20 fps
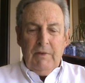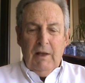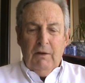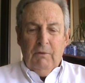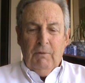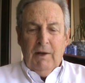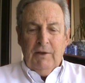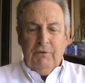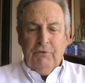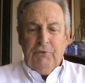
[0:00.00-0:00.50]

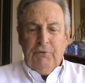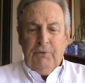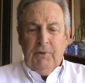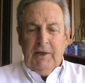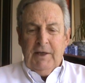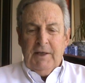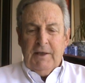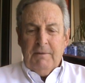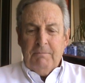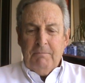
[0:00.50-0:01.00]
Race
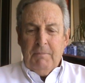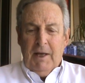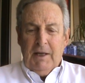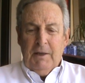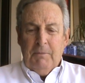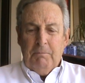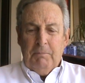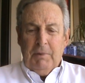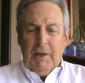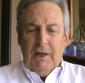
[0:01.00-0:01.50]
3,
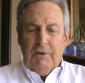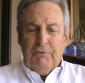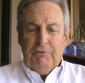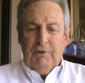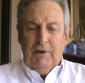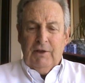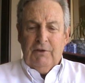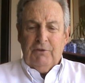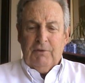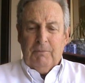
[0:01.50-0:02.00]
maiden plate
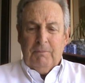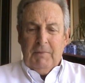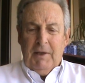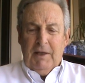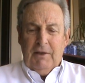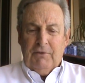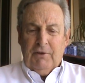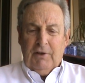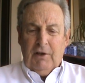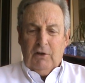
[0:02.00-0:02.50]
fillies and
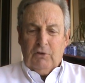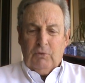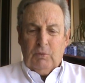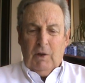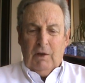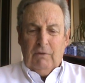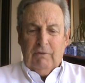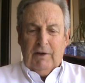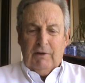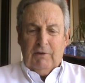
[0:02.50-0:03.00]
mares. They got
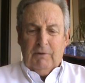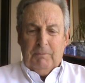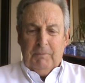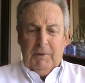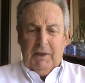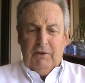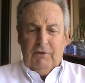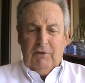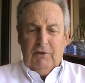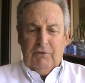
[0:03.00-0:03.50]
1,200
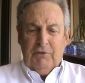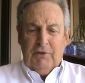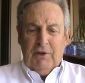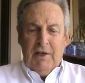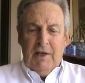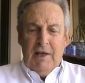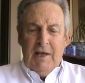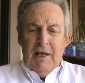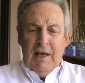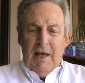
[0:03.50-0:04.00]
meters,
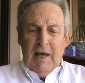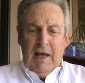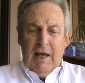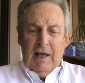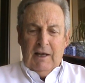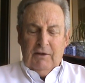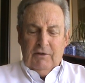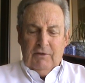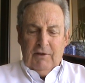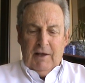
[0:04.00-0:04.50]

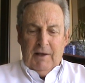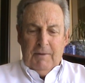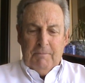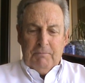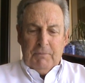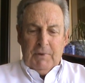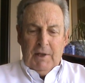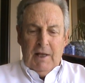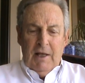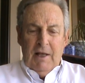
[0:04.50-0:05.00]
and
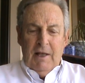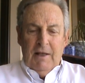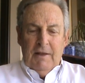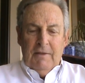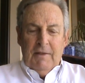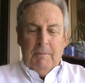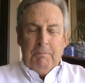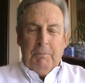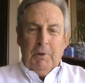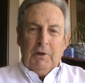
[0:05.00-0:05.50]

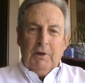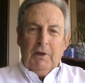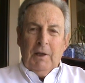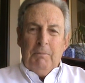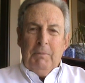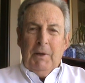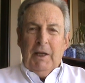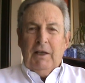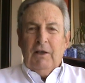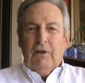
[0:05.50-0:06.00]
they put
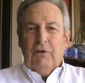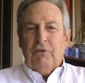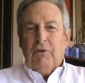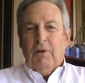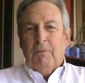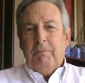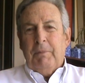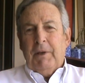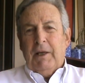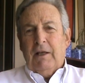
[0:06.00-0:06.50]
the blinkers
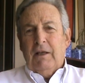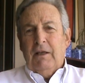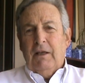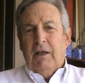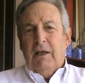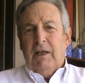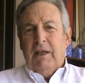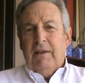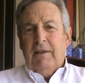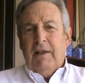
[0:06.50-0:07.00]
on
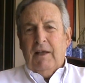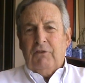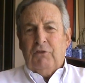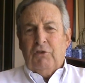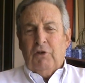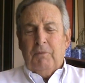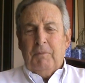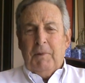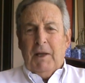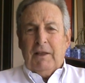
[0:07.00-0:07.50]
Piccalilli. That
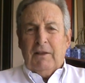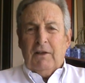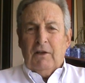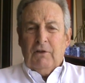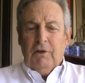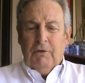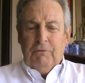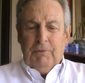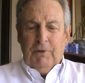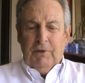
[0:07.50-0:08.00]
should make the
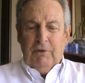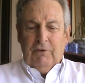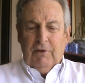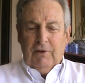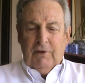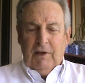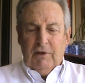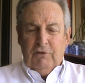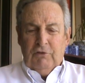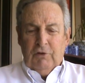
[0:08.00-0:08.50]
difference,
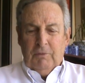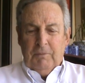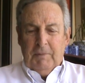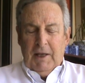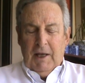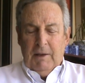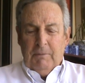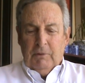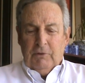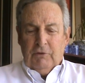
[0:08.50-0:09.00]
and that should
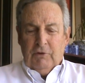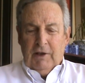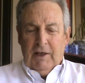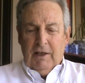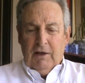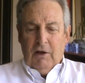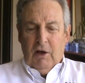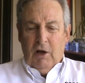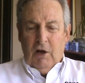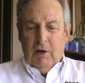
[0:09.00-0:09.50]
be able to
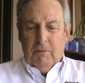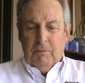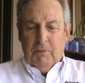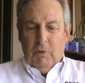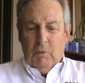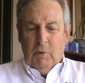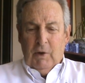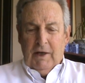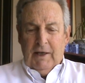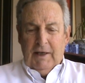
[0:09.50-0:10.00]
get a home
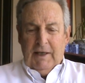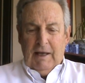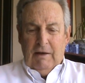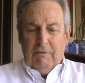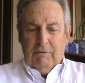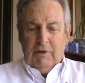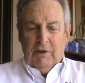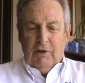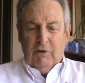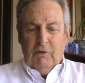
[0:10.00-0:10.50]
a winner.
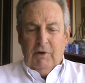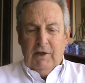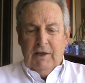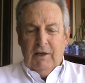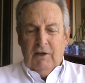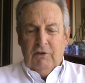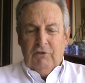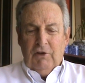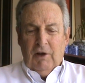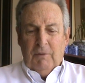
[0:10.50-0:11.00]
Gavin
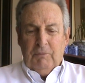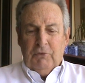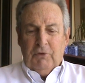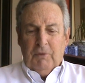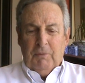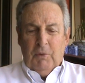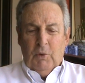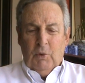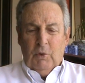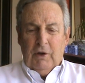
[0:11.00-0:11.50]
Larena jumps
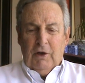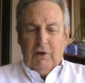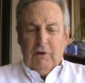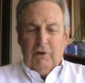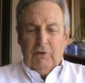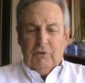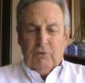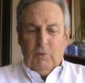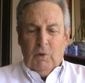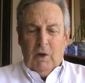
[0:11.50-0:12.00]
aboard
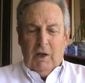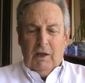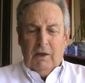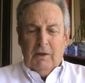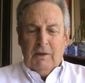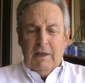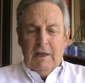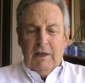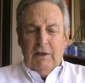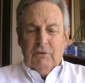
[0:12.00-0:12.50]
her as
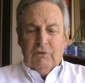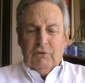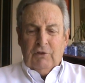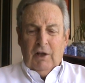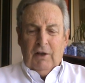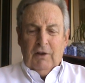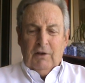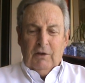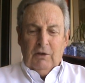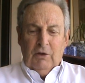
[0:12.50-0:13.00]
well,
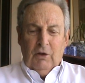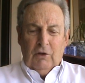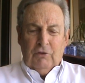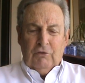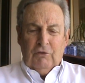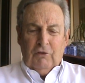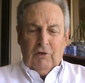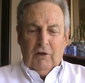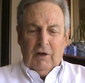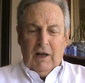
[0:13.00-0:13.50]
so
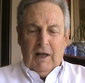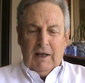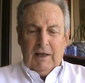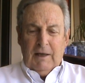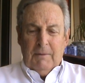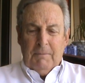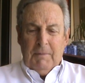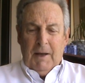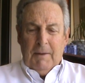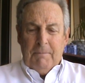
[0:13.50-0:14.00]
lots to
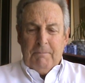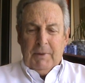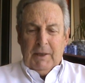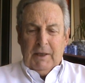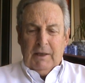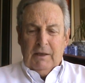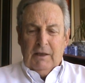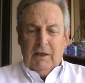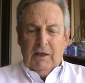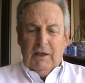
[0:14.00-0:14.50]
like about
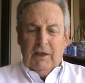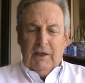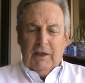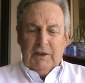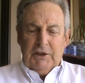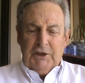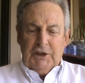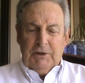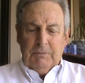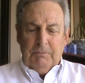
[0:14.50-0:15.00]
Piccalilli,
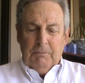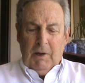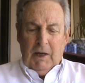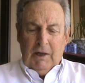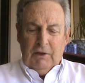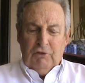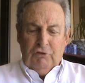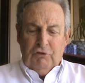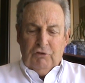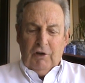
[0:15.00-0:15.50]
and she
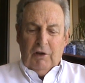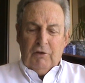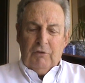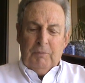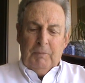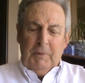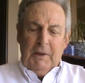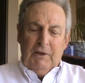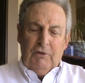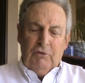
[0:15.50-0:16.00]
might
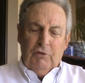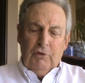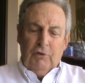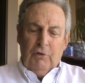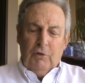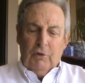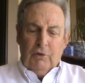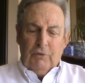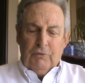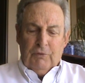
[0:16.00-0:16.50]
just be too
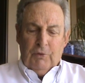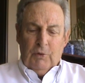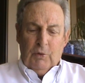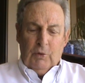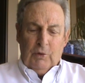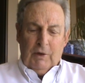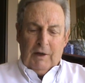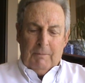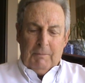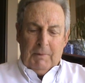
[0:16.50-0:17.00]
good
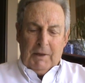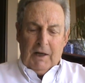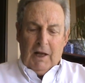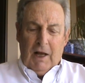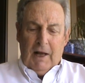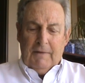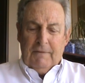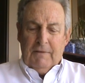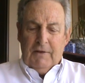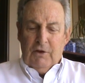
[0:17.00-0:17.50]
for number
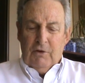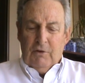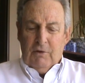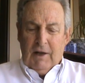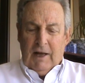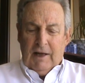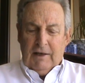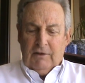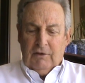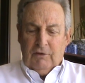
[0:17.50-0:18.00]
9, the
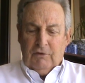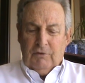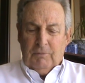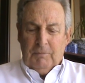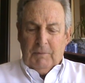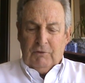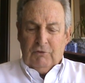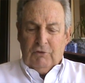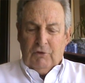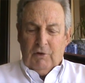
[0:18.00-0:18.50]

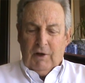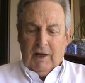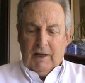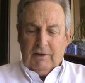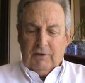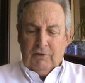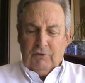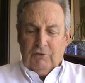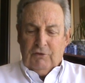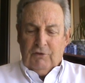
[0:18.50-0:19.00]
Miss
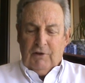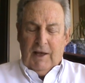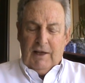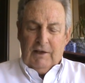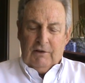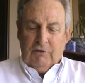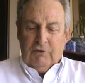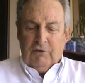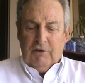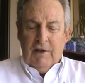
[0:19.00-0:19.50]
United
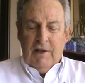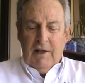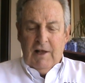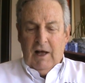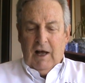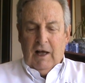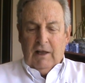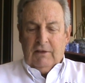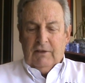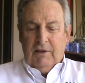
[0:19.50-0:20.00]
States.
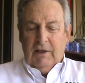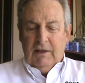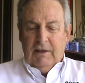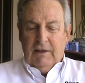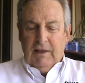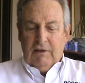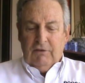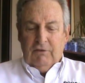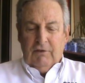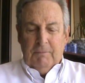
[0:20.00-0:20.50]
I
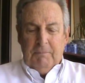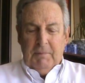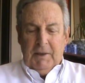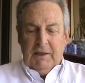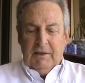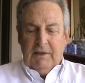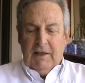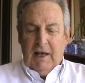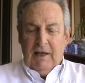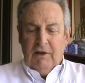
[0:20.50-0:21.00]
think that's a
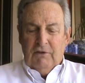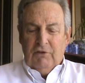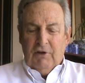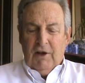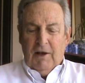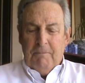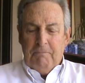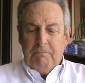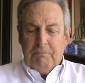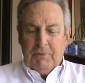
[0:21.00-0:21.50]
big
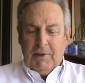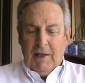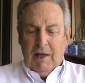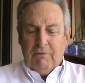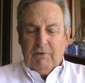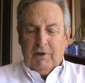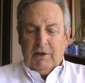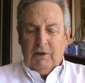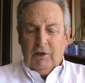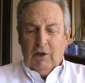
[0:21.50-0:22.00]
danger.
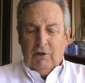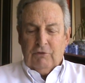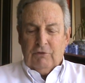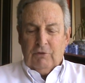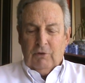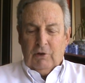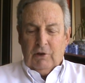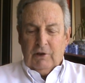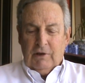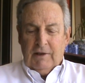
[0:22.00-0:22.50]
Have a
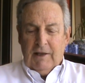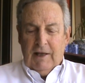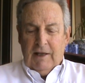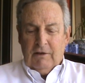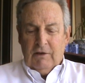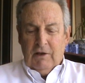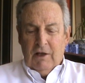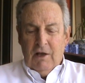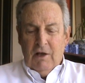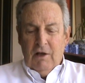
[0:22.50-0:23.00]
close look at
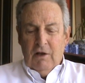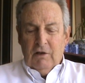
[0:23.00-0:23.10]
that.